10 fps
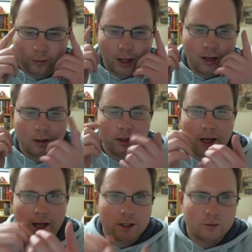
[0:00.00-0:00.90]
And
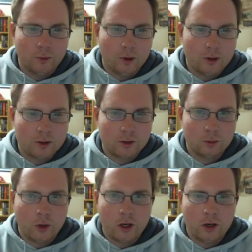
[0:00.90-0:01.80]
it gets worse
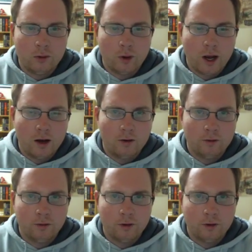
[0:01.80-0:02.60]
when you have